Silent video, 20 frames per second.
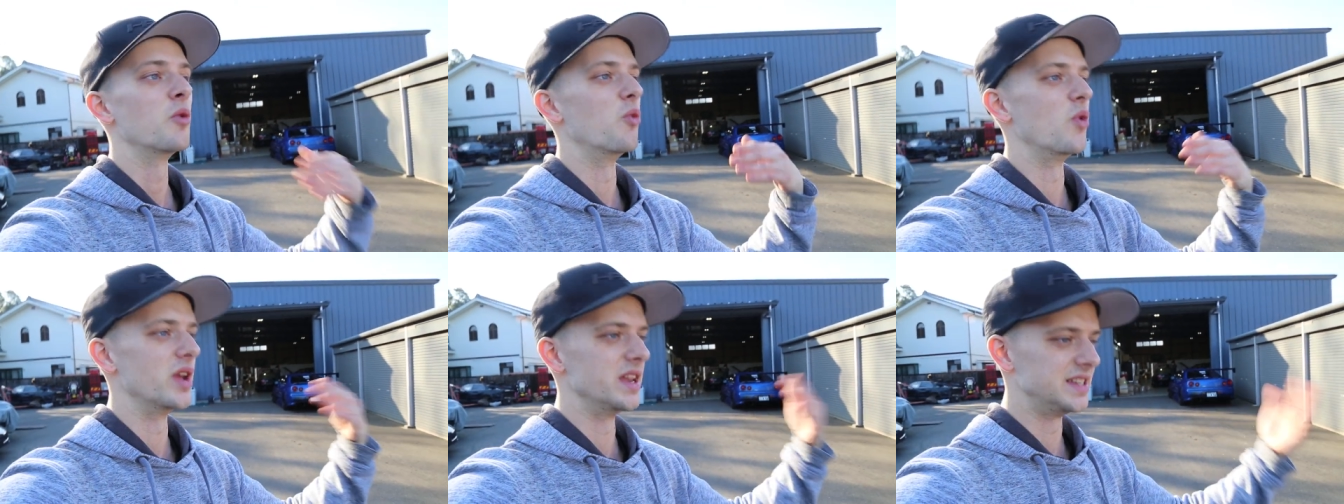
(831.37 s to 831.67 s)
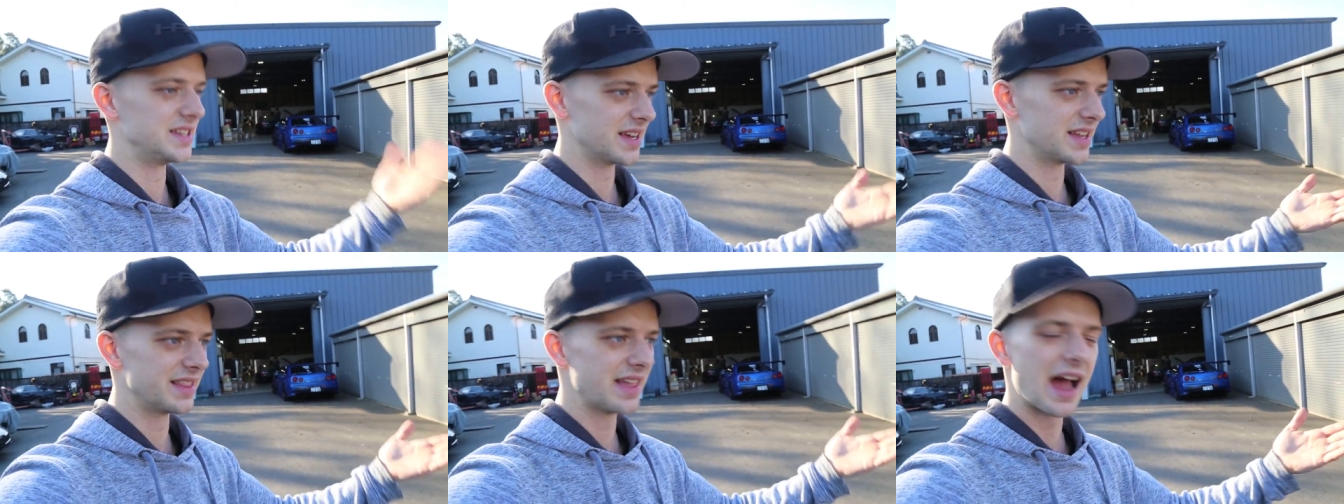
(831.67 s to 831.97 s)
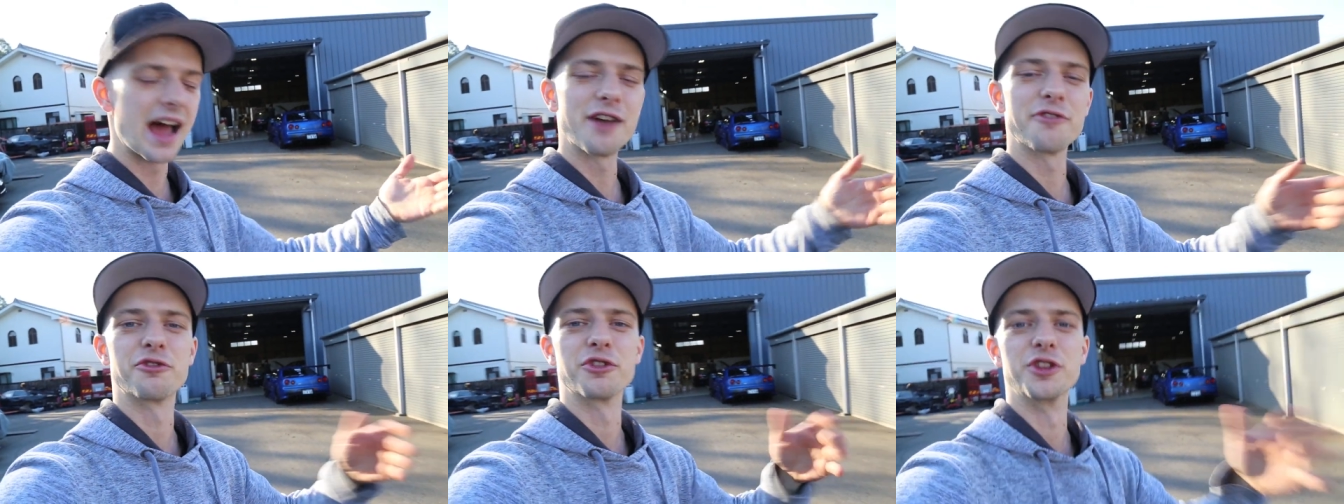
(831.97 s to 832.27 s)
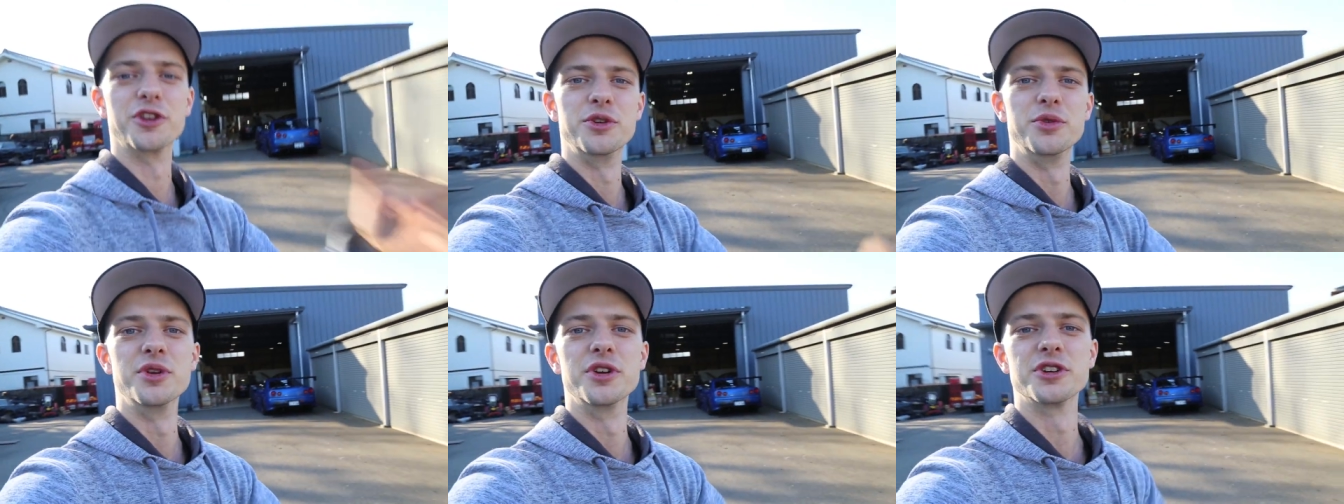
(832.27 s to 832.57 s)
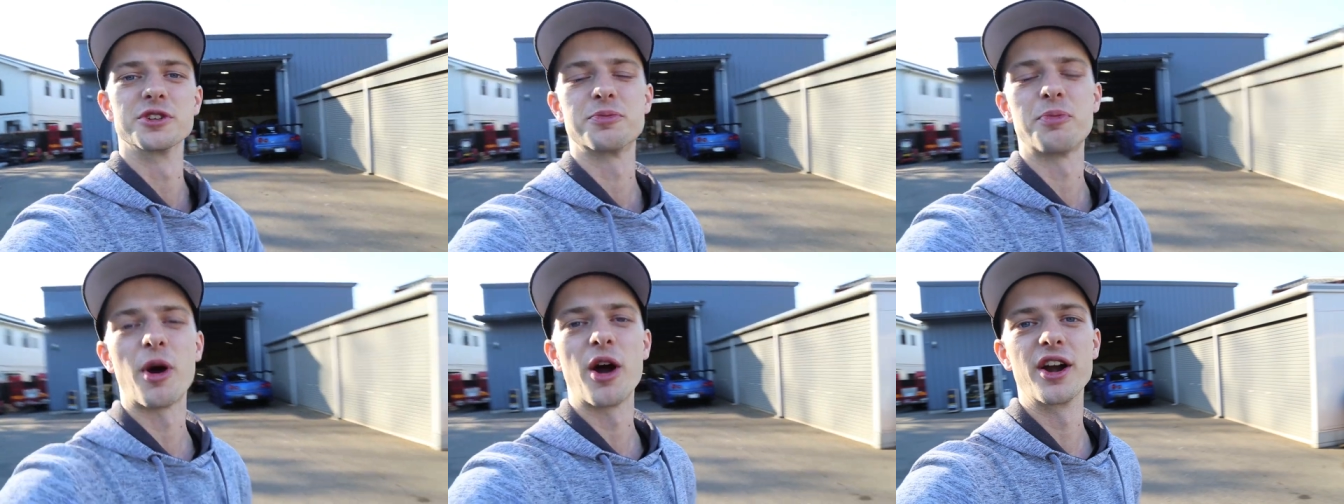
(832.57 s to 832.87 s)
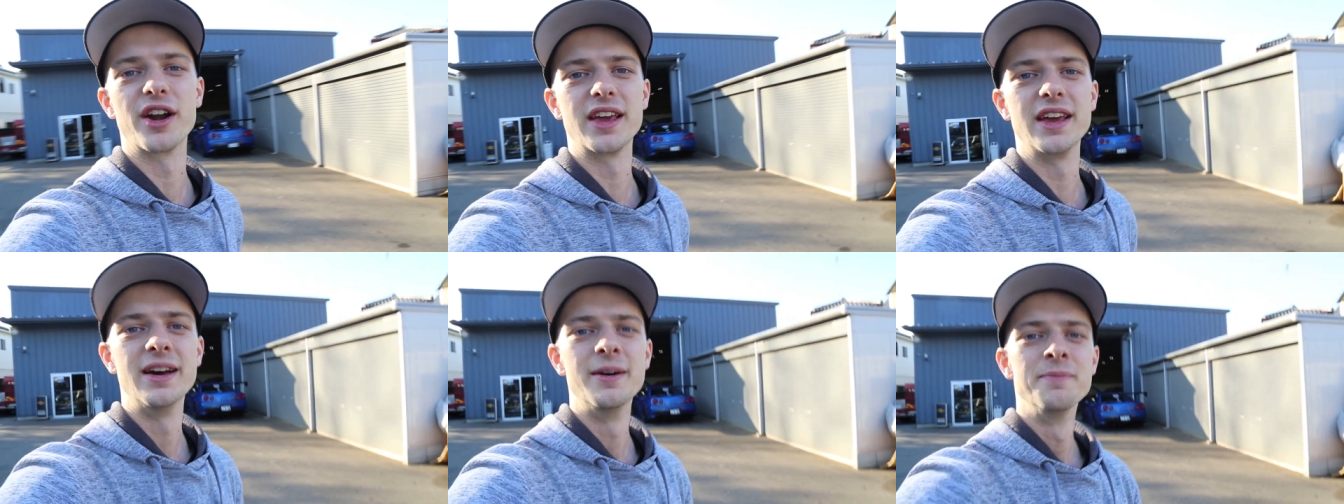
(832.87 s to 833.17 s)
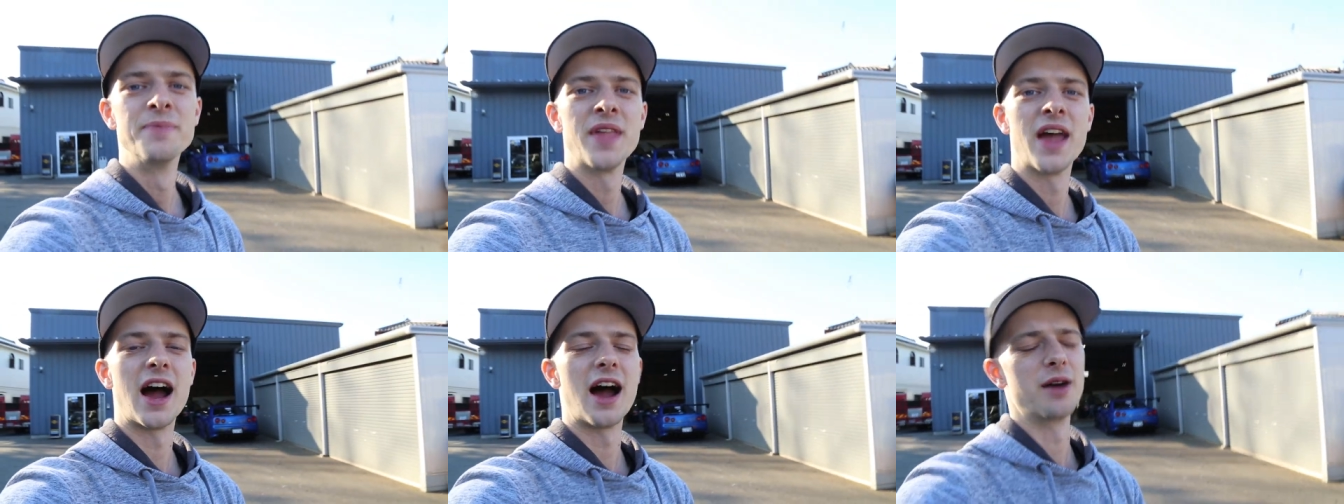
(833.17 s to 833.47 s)
We did that for the New Year's party,
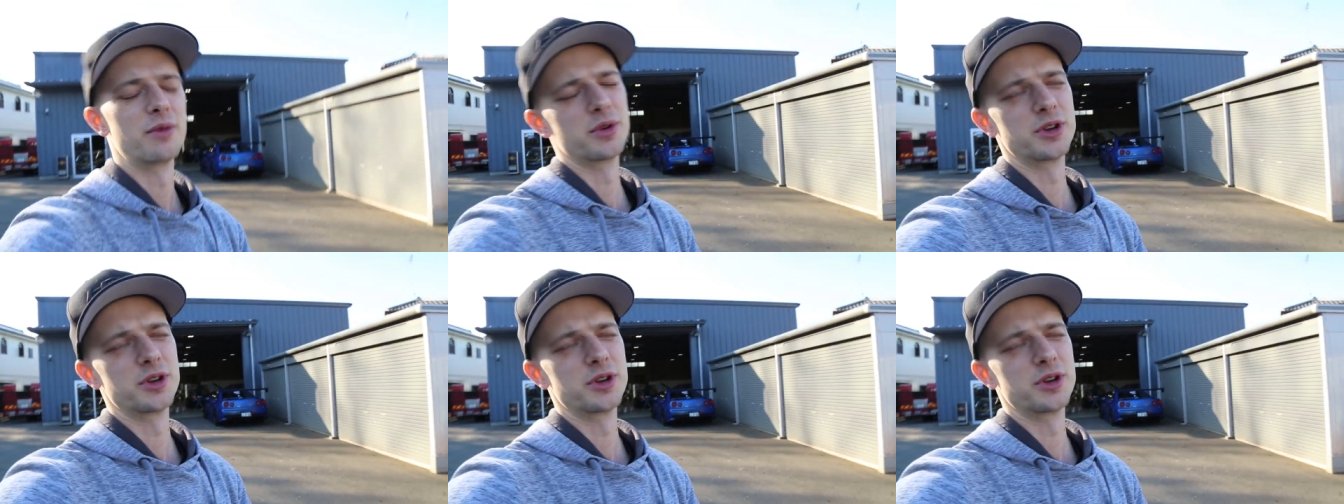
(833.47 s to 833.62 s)
uh,